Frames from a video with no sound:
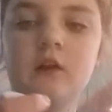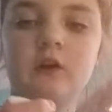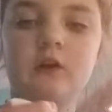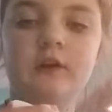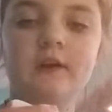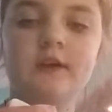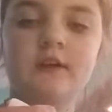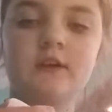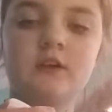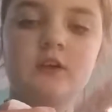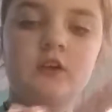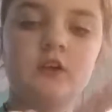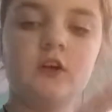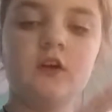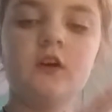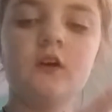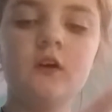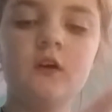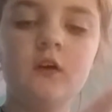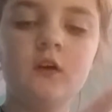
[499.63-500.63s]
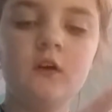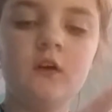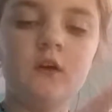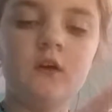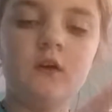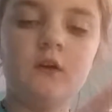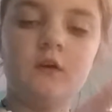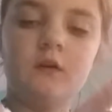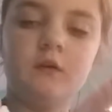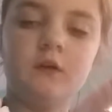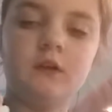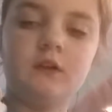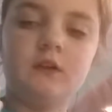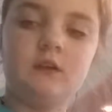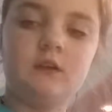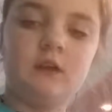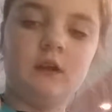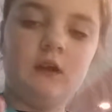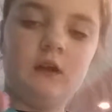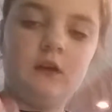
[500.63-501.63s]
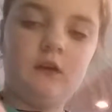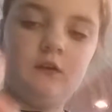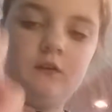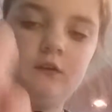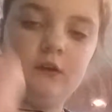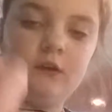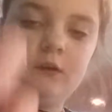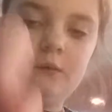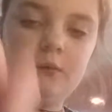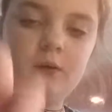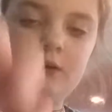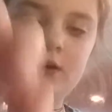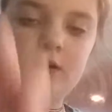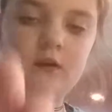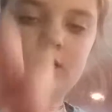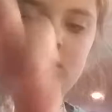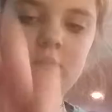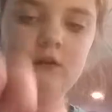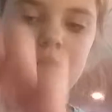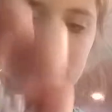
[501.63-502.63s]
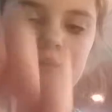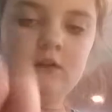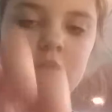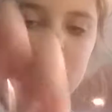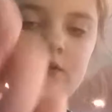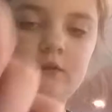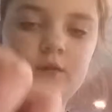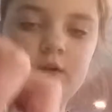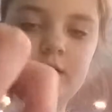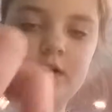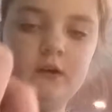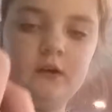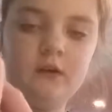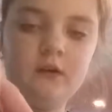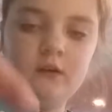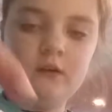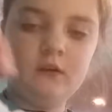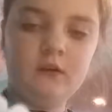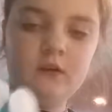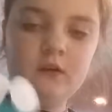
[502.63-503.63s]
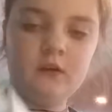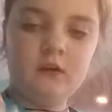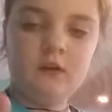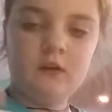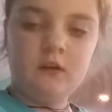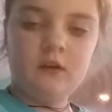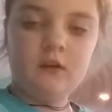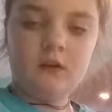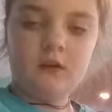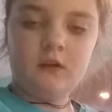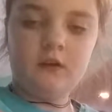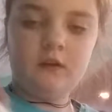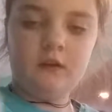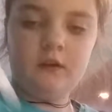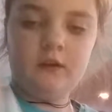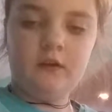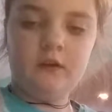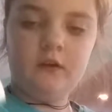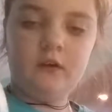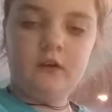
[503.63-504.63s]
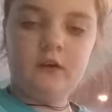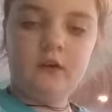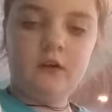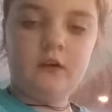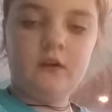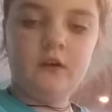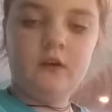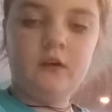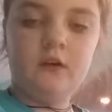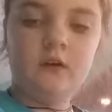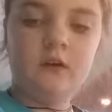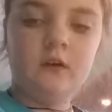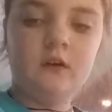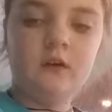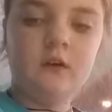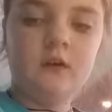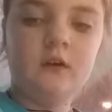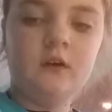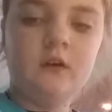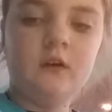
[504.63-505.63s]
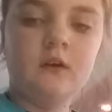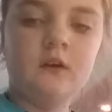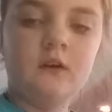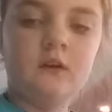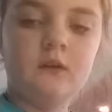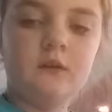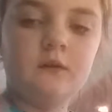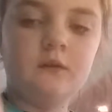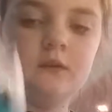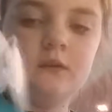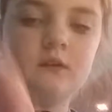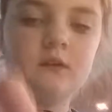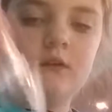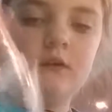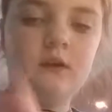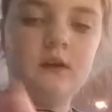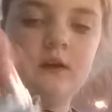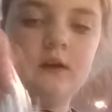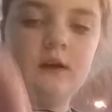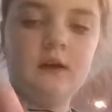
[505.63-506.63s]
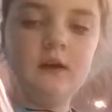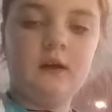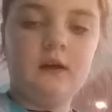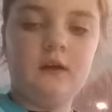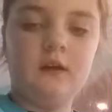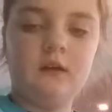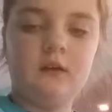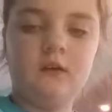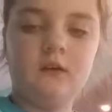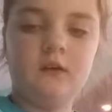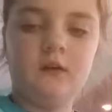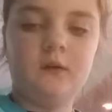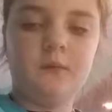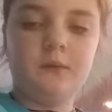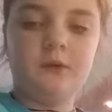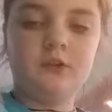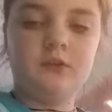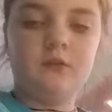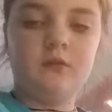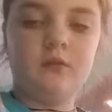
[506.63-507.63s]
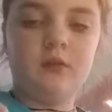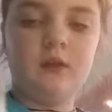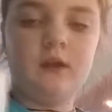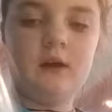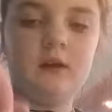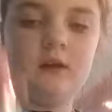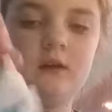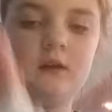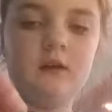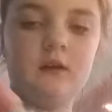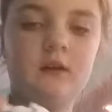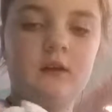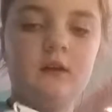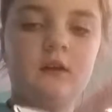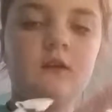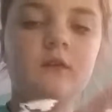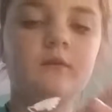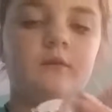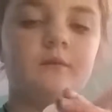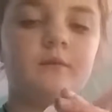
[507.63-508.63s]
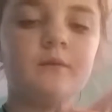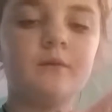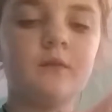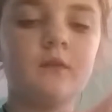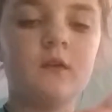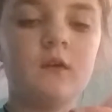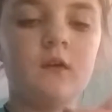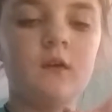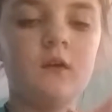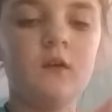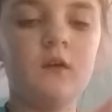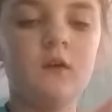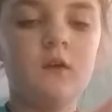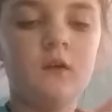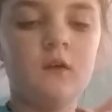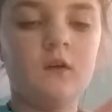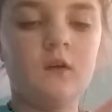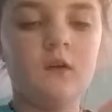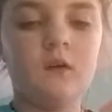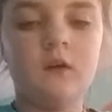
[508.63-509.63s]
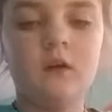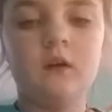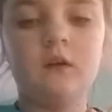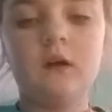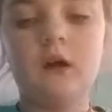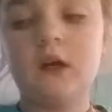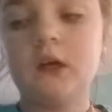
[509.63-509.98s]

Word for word: glitter, which is like a really pretty silver glitter. Just going to add a bunch of that in. I'm